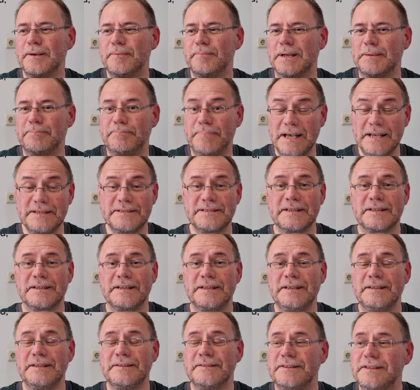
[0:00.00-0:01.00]
But
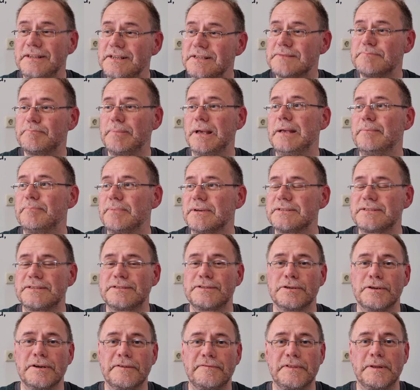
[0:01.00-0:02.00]
basically, these papers
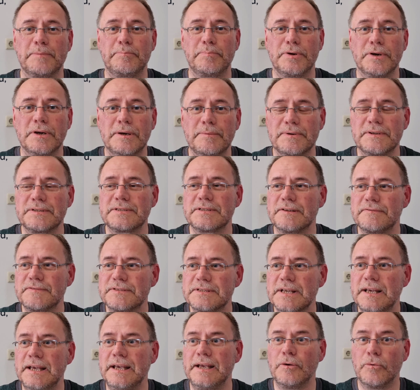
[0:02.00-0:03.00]
serve the purpose of
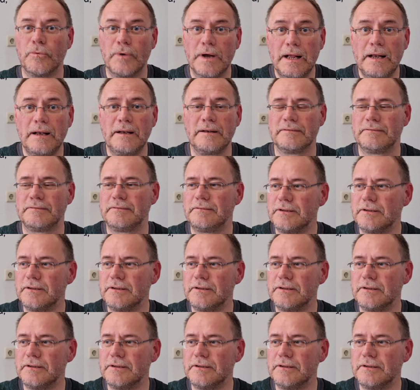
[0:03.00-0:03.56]
saying, well,